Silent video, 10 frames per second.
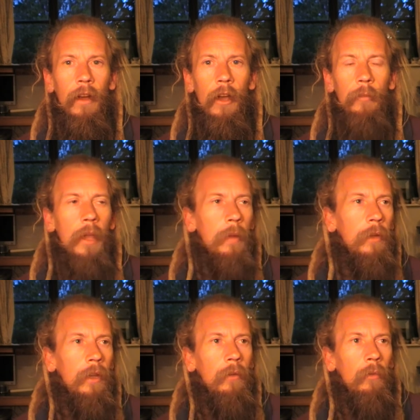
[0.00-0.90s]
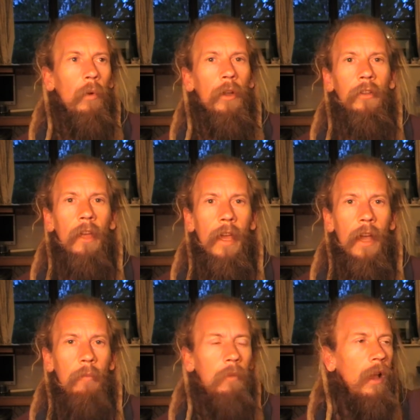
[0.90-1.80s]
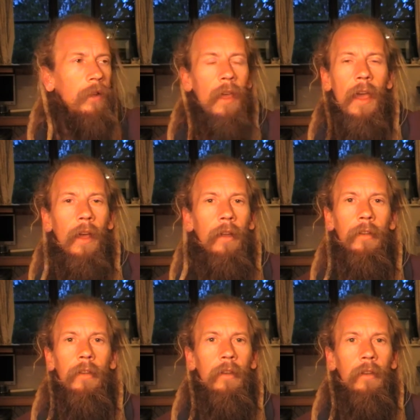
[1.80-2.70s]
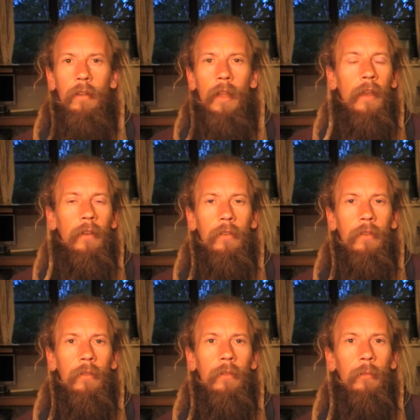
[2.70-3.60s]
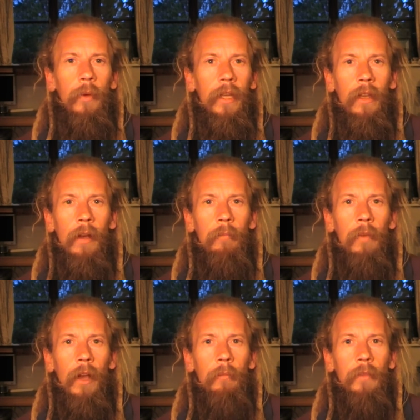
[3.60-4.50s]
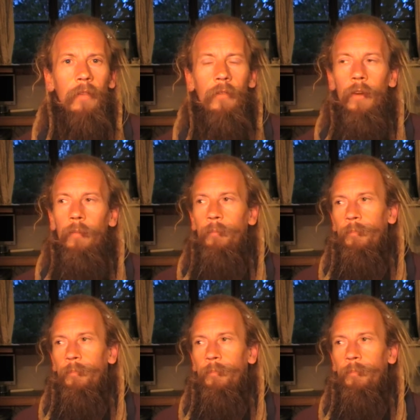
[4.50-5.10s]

And maybe one day I'm like that, and the next week I'm different.